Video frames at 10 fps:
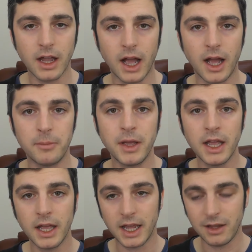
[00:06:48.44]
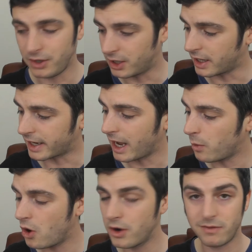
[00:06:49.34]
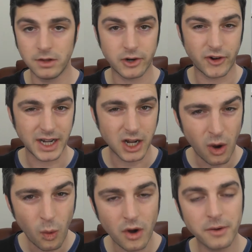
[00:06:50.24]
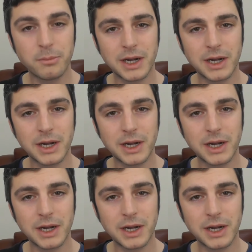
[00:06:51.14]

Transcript: If you're gonna get one, if you've already got one,